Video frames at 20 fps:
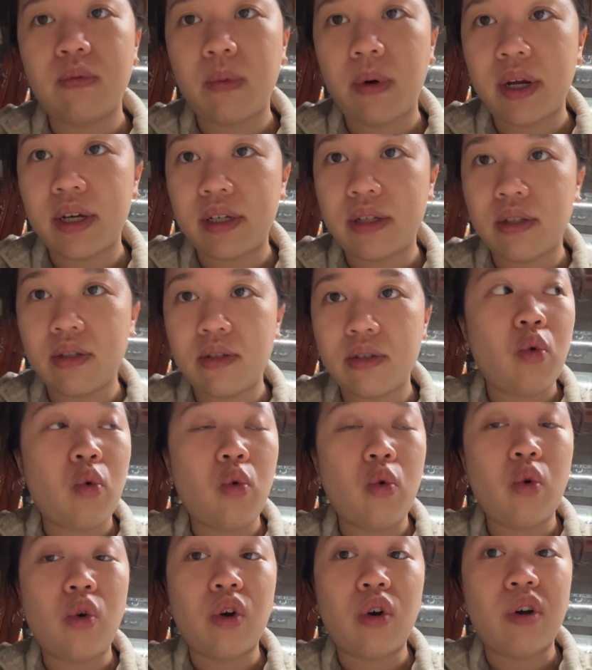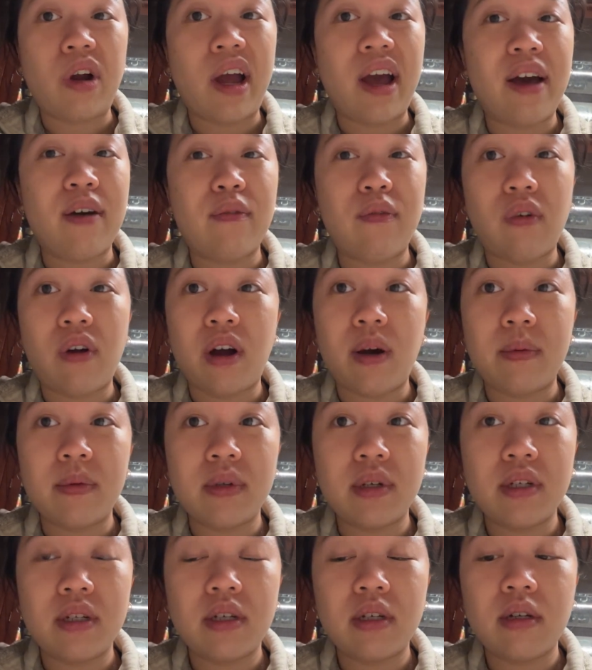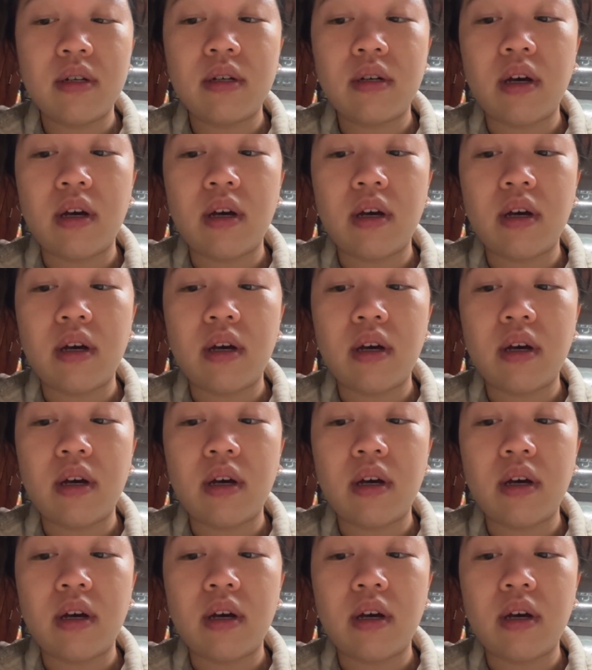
rice or have ramen.